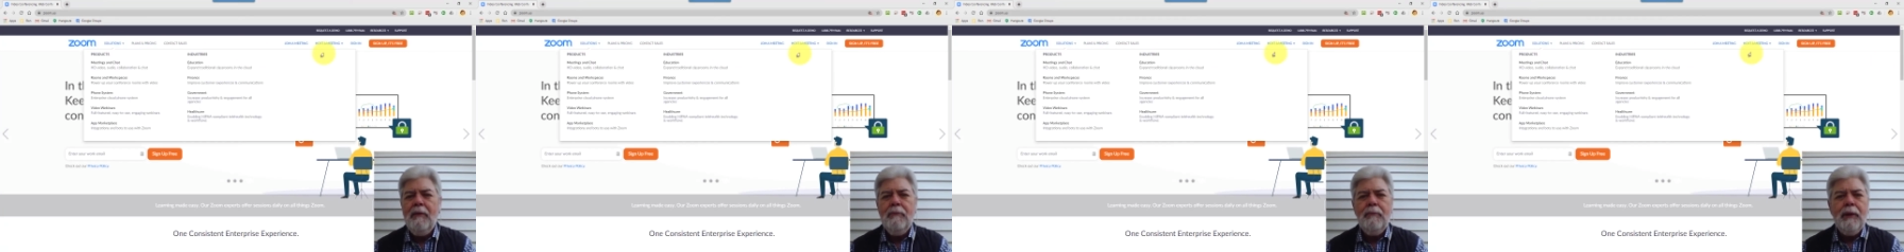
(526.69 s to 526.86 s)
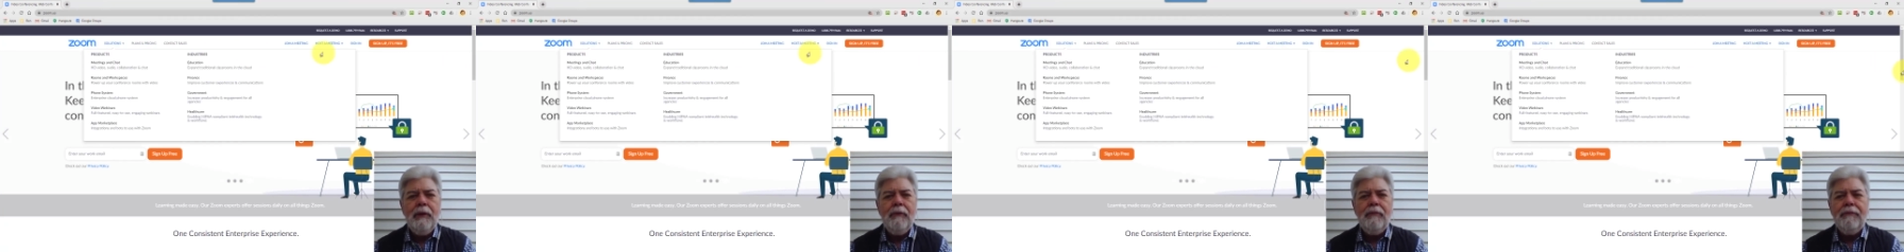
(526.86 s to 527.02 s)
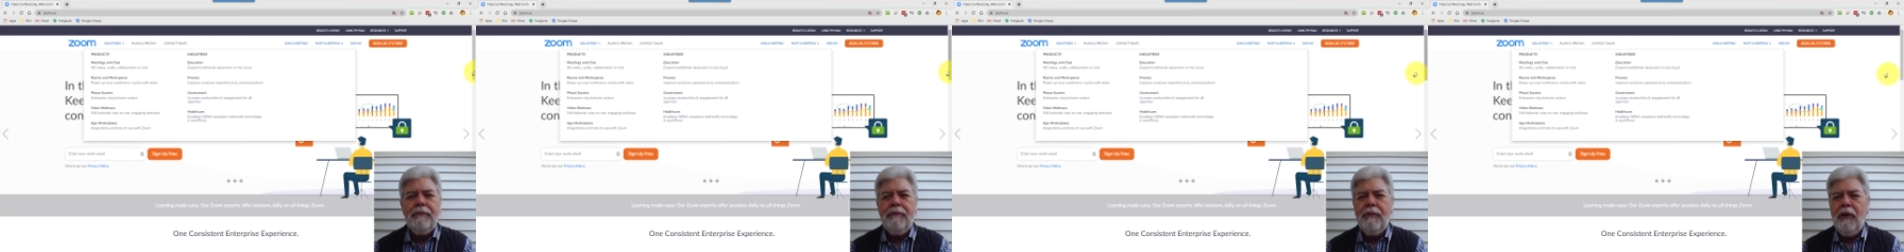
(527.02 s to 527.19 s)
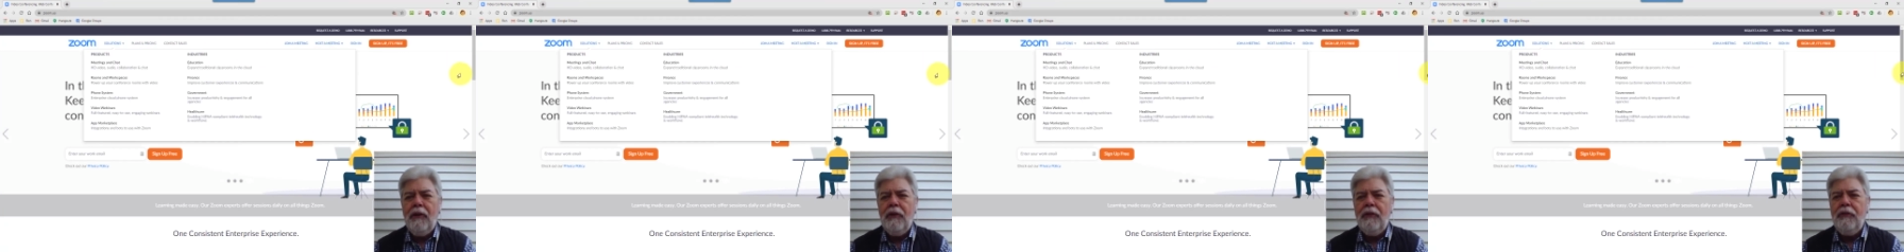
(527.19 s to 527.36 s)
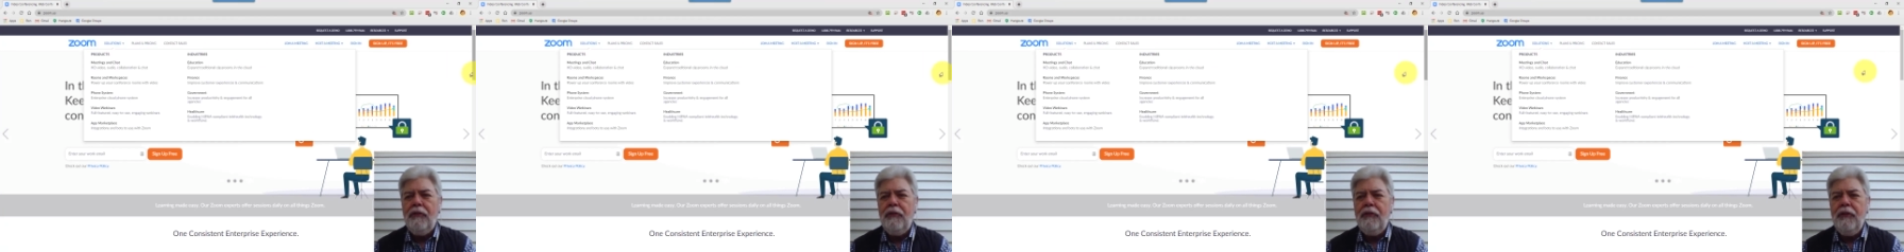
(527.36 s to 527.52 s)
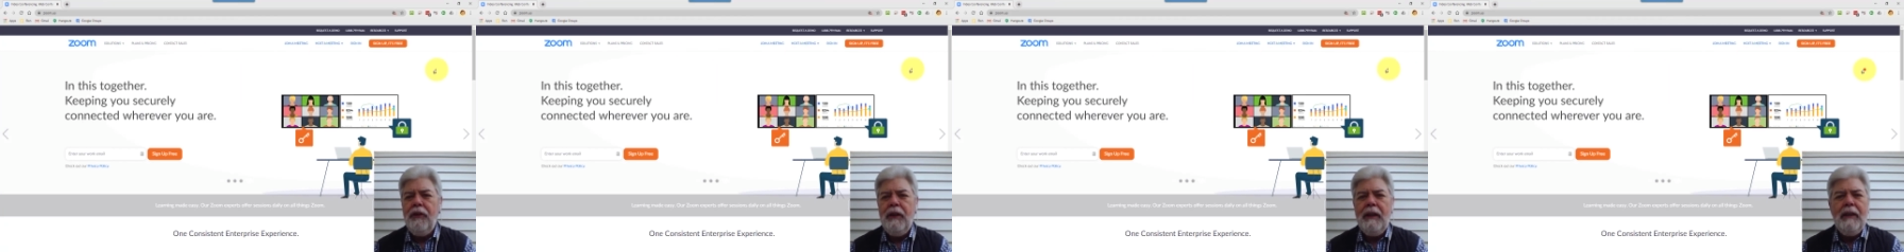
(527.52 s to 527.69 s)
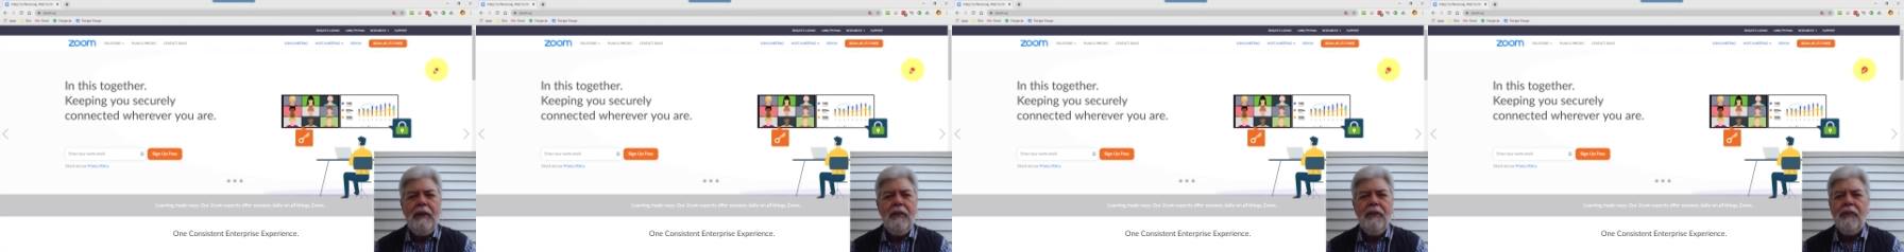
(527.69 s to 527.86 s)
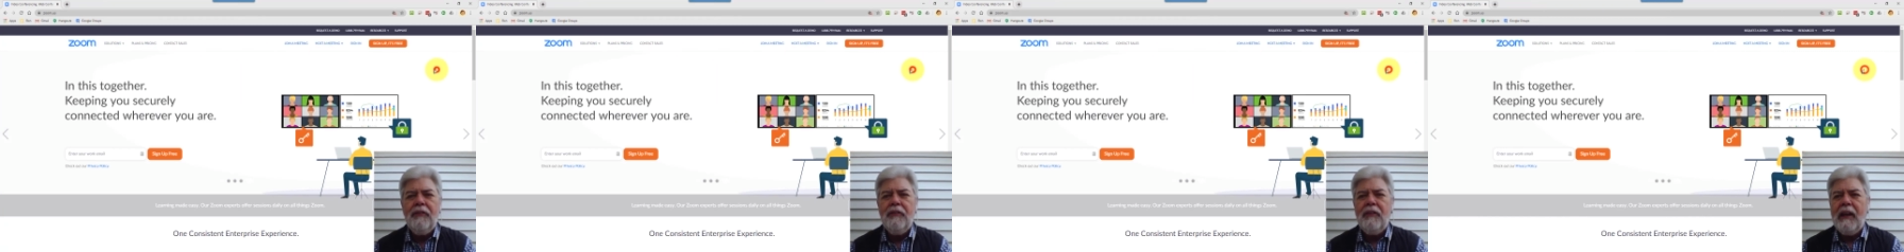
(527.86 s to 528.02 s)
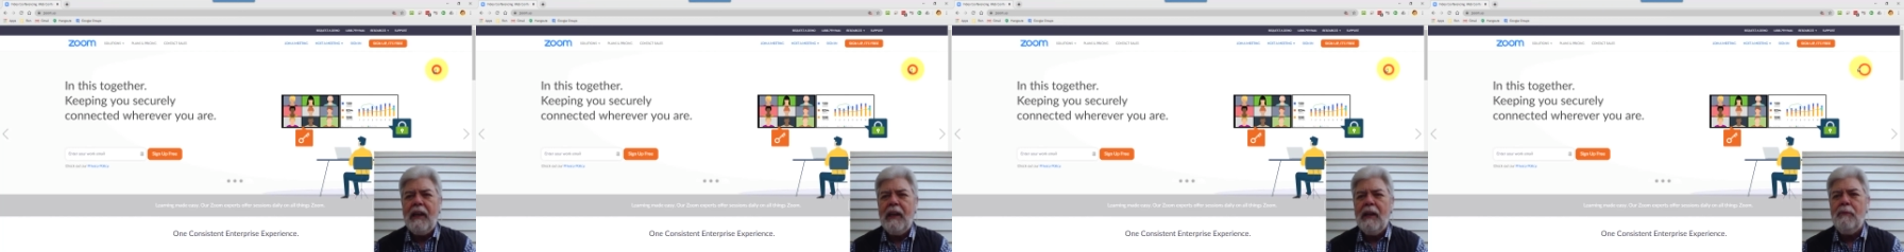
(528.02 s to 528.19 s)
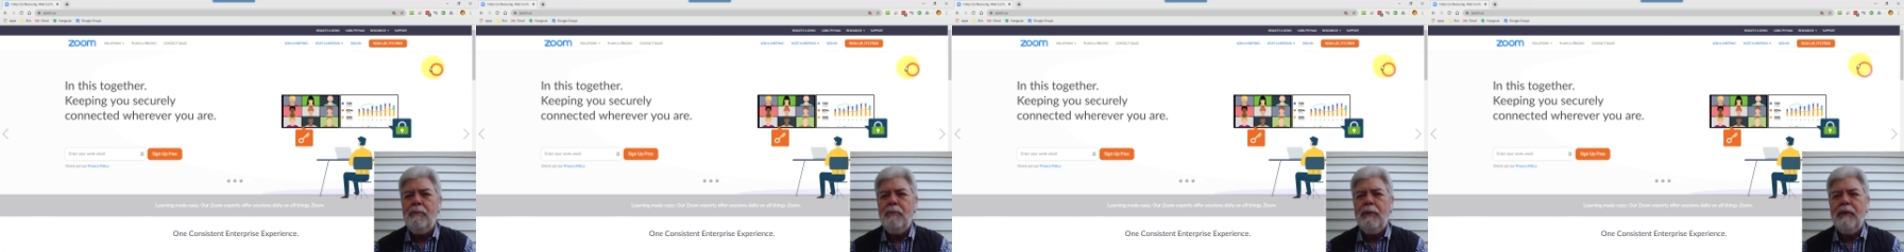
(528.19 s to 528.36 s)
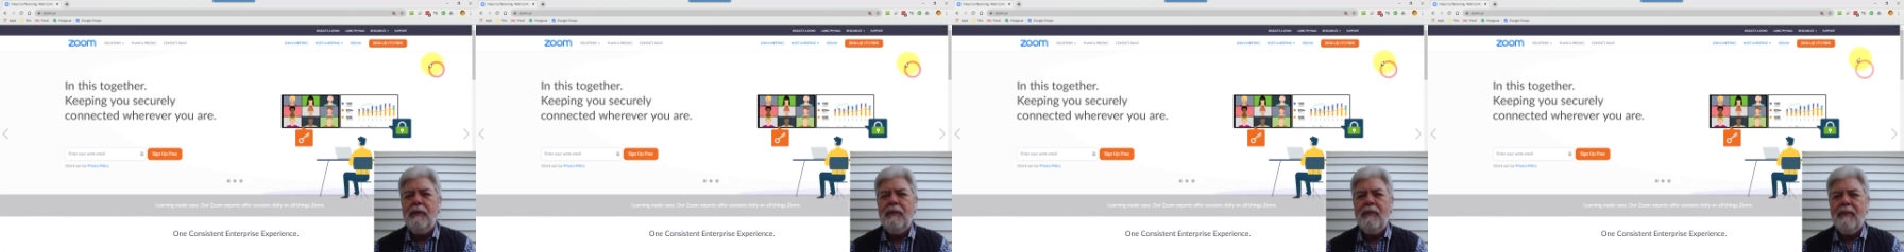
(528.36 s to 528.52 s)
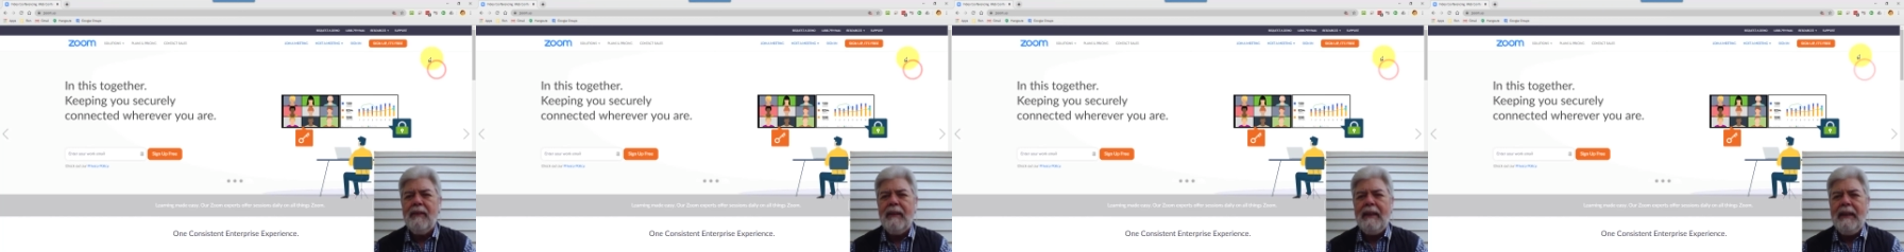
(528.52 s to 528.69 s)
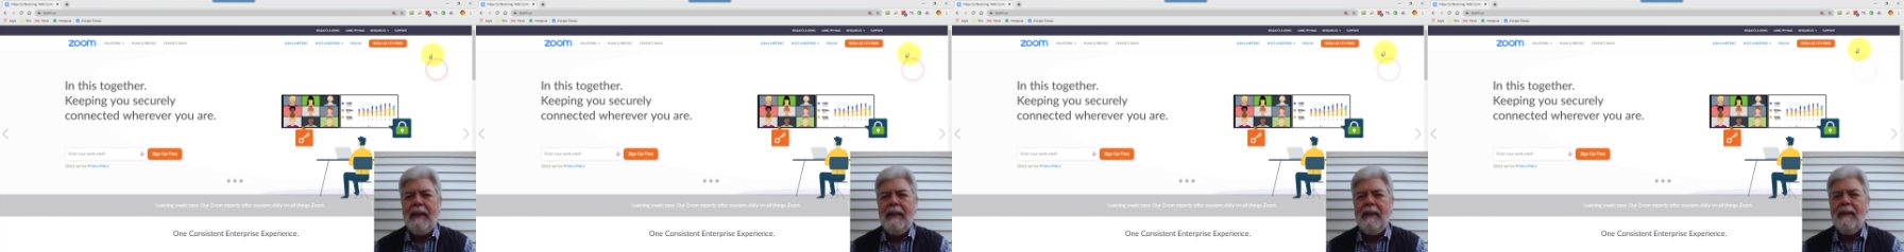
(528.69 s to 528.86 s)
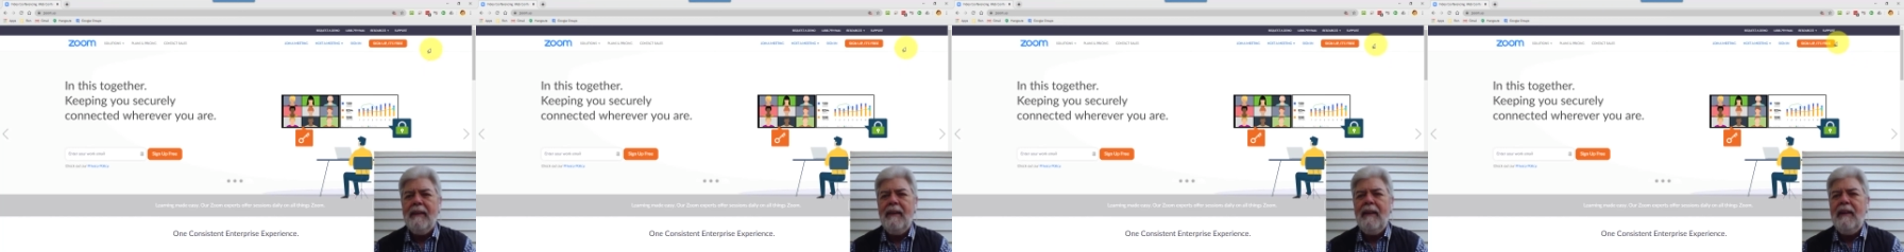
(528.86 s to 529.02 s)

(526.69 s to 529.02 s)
but first you need to set up a site.